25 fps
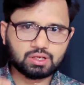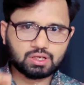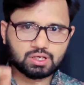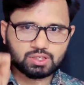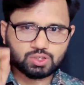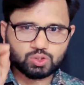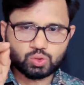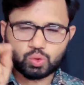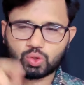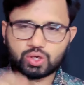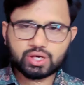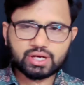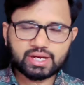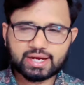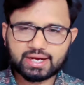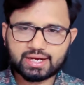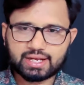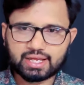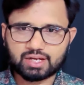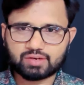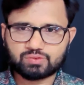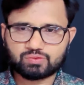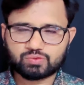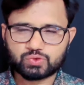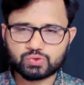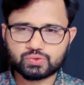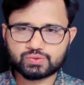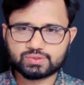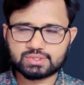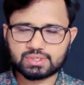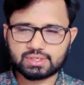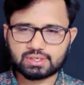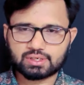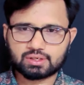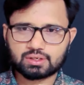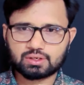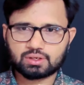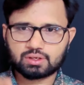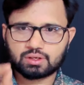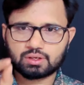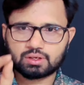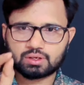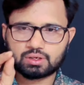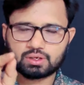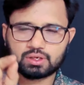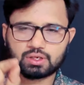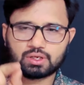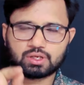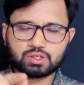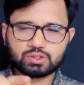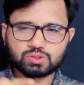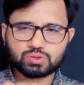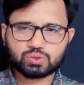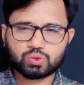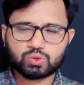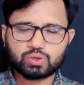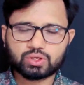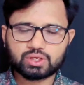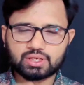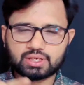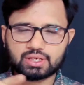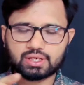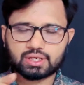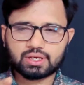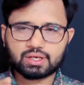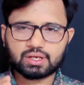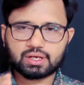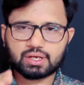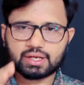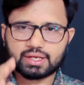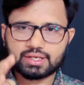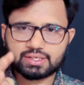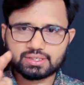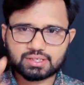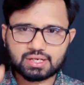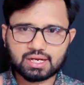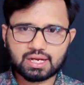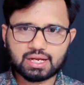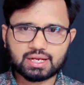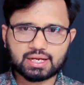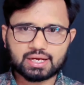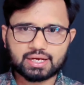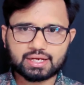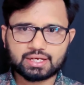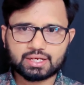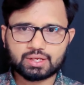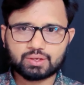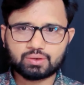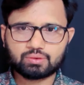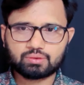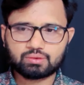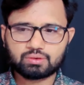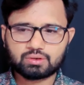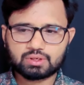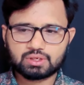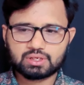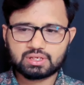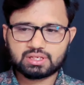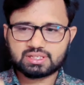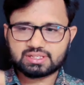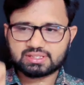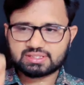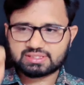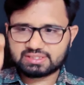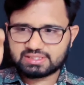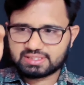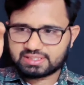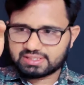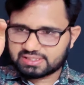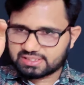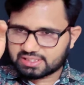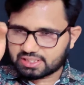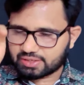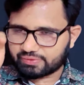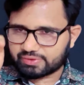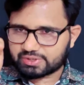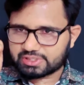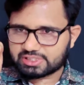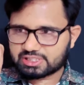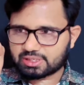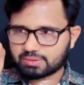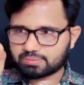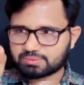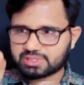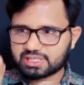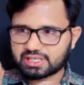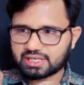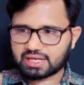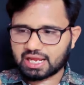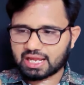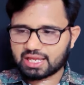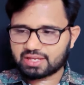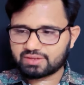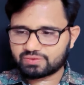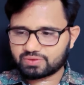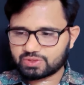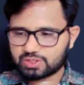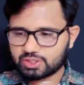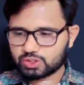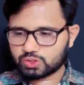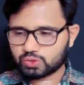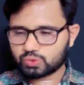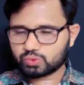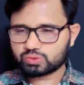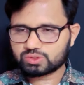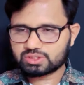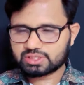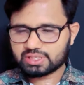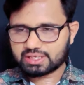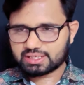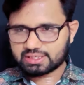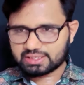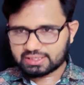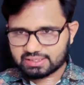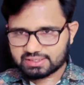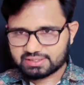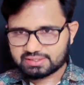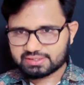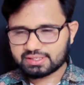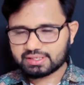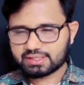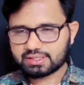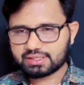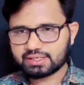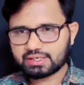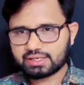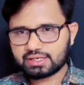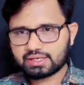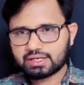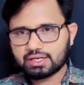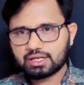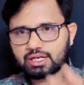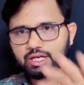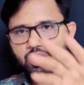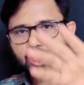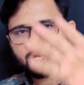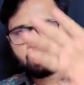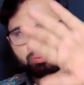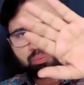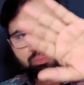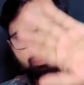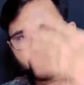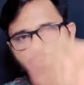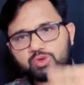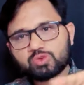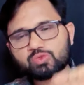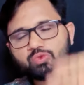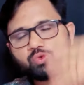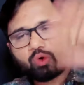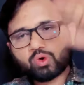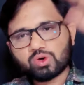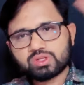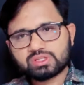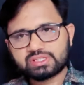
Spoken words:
Don't get confusion. So here interrogative, this seven subject I, we, you, they, he, she, it. Before